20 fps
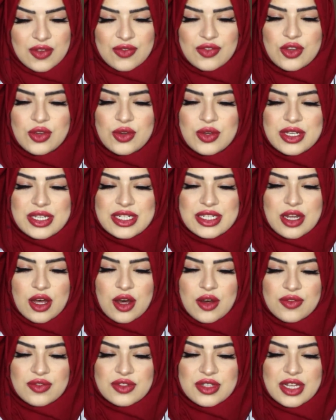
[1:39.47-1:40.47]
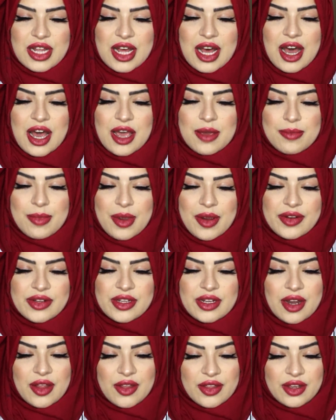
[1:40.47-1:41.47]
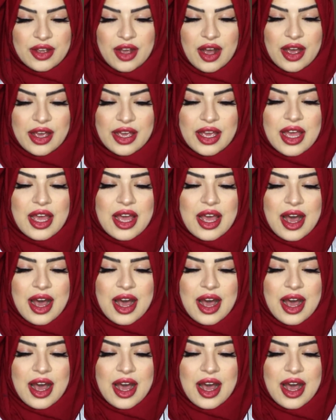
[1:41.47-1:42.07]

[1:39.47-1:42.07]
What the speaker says: A few years after that, I married another guy.